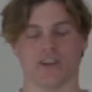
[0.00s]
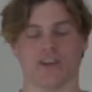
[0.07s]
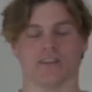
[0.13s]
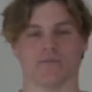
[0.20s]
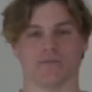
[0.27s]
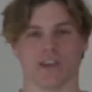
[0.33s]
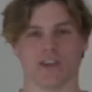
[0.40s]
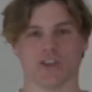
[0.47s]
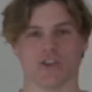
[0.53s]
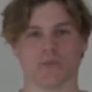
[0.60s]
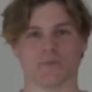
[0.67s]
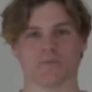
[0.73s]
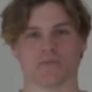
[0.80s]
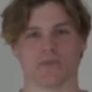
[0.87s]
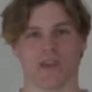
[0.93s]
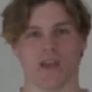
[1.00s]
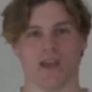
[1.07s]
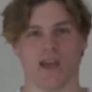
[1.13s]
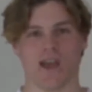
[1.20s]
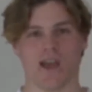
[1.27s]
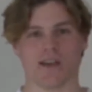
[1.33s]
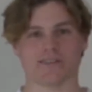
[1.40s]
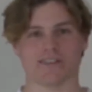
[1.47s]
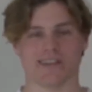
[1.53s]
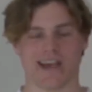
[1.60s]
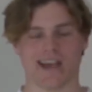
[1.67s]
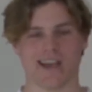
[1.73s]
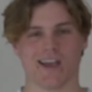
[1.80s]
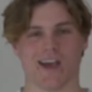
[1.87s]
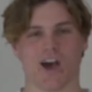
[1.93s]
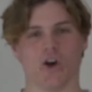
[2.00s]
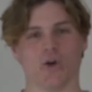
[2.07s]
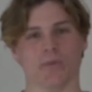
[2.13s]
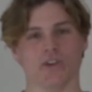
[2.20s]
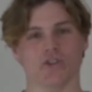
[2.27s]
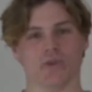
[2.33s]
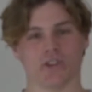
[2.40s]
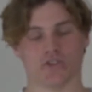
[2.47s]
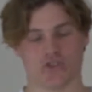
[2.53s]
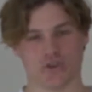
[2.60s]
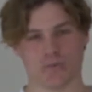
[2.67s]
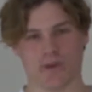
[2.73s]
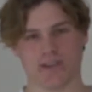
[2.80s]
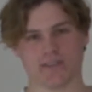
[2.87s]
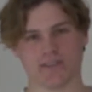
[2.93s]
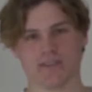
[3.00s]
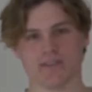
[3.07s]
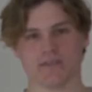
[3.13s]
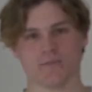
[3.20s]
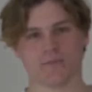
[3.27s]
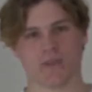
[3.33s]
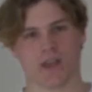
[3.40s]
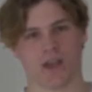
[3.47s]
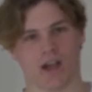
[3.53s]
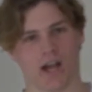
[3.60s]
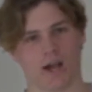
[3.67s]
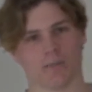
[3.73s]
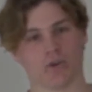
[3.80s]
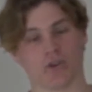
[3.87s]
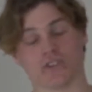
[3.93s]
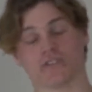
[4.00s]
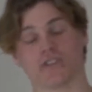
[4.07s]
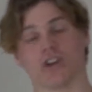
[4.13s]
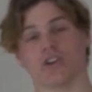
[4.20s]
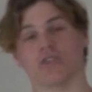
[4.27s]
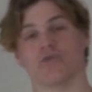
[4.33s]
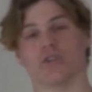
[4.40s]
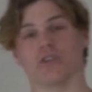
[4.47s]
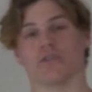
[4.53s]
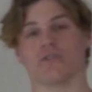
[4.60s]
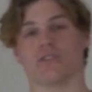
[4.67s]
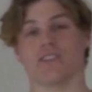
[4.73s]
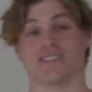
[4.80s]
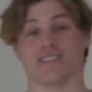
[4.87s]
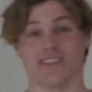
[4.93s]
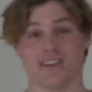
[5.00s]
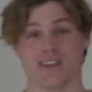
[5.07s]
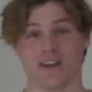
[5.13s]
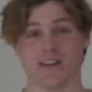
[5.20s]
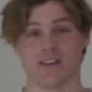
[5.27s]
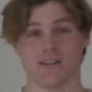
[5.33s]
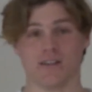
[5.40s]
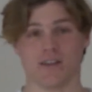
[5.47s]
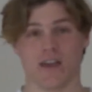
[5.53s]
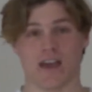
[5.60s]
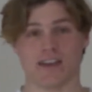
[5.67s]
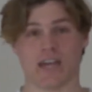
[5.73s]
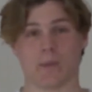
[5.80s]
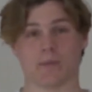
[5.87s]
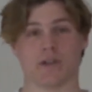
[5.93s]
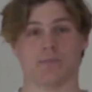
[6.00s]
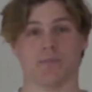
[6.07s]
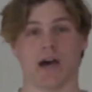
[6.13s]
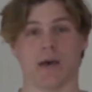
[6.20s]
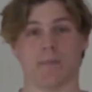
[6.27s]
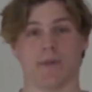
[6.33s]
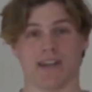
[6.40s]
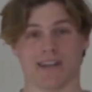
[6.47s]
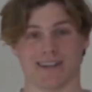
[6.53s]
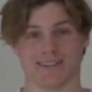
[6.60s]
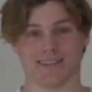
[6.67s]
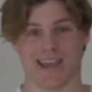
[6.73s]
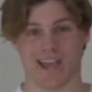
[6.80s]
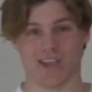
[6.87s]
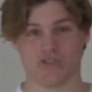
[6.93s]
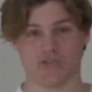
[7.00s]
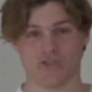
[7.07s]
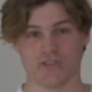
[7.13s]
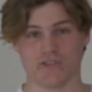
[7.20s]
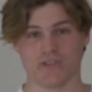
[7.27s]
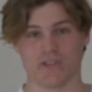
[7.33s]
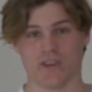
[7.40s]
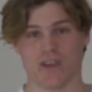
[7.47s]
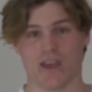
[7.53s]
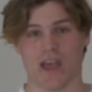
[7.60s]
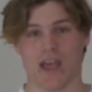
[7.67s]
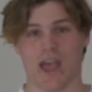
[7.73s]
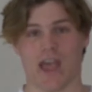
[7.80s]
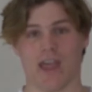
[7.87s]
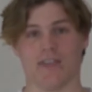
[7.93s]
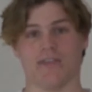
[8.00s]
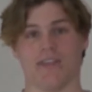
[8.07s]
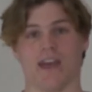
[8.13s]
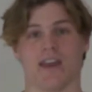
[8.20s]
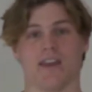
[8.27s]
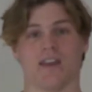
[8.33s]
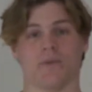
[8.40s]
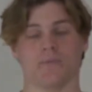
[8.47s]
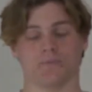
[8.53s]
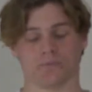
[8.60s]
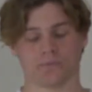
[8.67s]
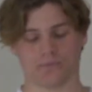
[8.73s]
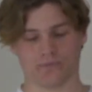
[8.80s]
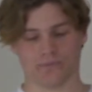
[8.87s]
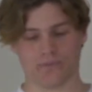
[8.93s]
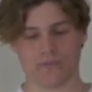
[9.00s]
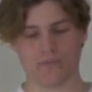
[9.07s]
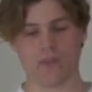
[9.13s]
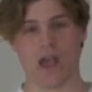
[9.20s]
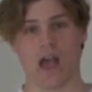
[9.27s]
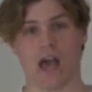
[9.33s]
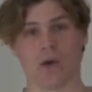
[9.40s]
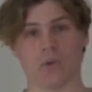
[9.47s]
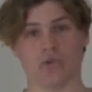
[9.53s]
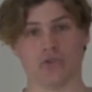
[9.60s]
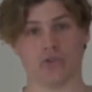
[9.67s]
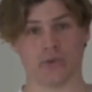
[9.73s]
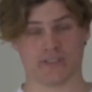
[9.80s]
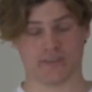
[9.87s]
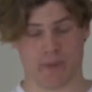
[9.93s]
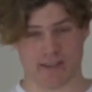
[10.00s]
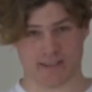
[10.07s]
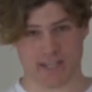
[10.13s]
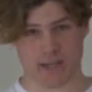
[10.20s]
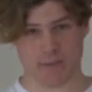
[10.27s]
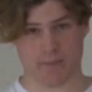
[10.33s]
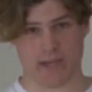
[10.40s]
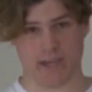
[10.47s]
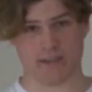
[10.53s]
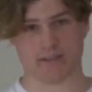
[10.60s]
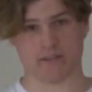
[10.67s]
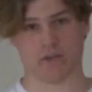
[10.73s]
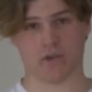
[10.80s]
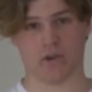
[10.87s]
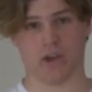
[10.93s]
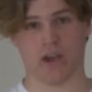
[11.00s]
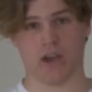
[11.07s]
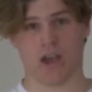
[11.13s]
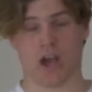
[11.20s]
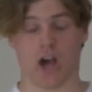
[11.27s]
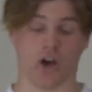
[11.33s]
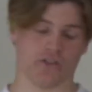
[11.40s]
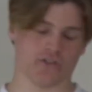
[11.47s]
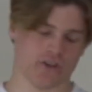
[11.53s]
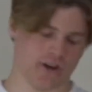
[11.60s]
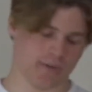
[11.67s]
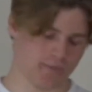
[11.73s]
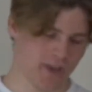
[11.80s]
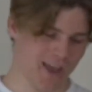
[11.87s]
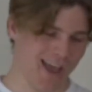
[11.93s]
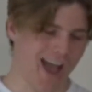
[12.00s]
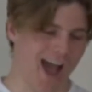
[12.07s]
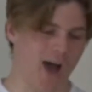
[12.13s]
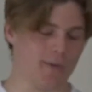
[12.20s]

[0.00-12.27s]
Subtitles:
Thank you. Today I'll be doing two pieces. I'm going to start off with The Seagull, adapted by Benedict Andrews, and then I will do my second piece. Oh, sorry. I'll be